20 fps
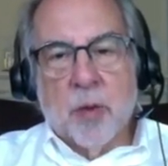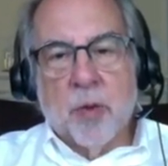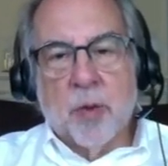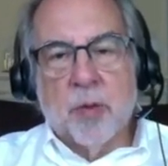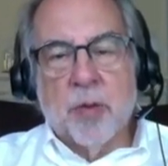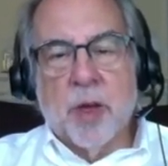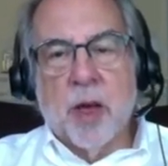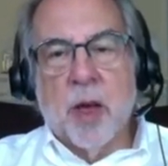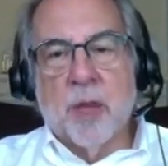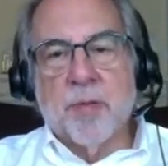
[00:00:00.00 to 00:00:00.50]

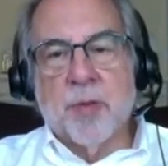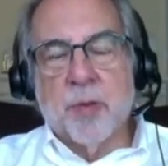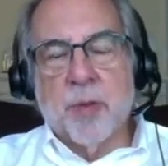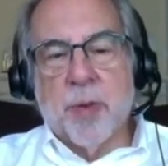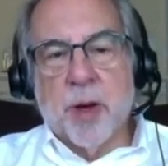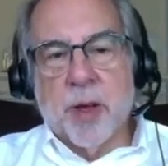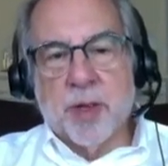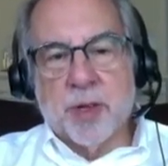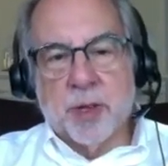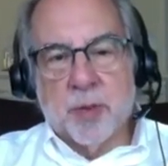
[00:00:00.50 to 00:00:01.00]
When we have the
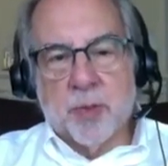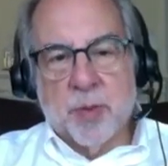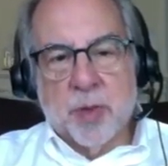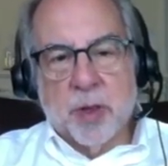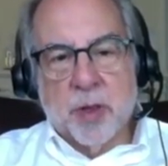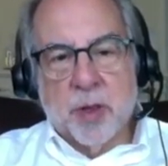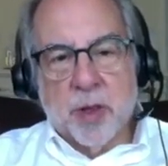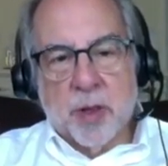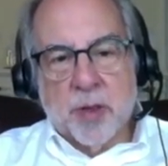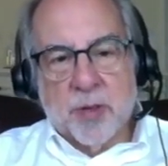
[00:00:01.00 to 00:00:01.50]

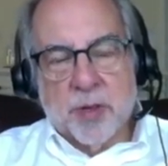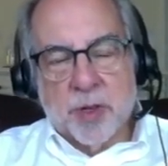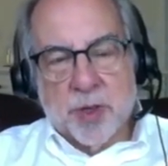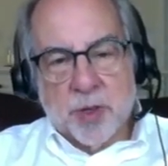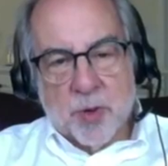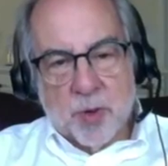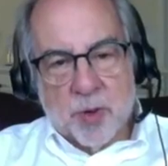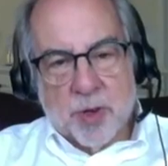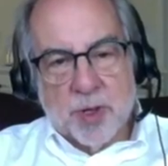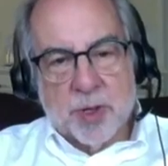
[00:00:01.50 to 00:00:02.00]
possibility,
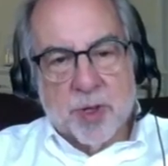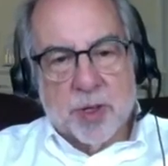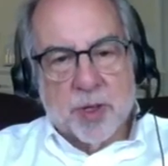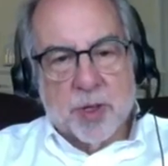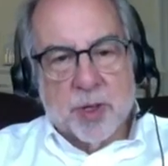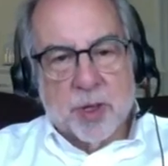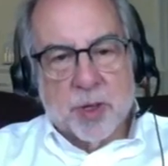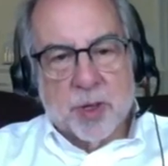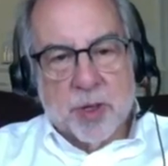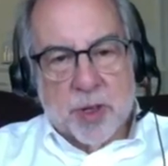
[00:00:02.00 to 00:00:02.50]

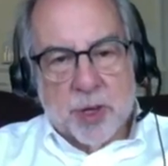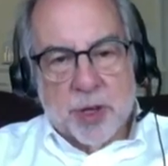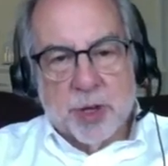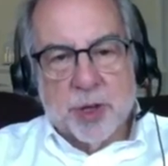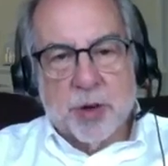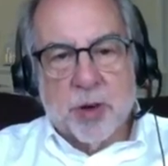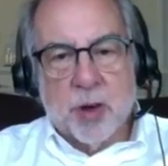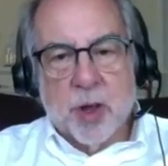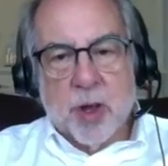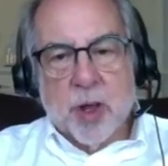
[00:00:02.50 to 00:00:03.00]
resources, the
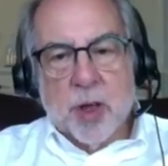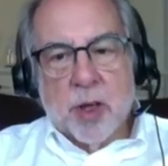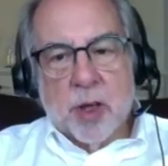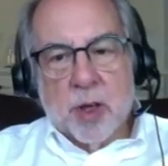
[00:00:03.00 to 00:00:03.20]
leisure,